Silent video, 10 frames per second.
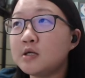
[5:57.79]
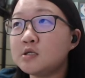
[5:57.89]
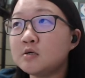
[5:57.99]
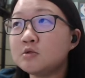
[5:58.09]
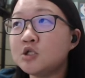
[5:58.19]

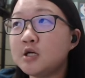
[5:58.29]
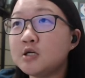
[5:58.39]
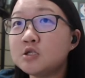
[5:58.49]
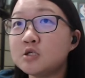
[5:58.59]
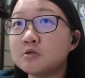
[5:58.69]
changed
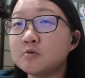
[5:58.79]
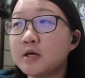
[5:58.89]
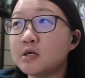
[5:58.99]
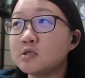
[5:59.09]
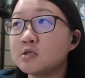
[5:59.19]
into magnesium
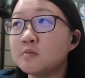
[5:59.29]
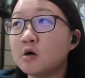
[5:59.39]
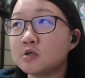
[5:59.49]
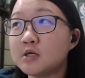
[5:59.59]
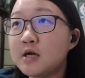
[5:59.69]
oxide
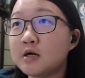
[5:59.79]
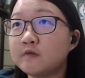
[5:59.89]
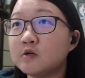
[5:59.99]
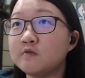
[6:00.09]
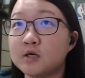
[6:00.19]
after reacting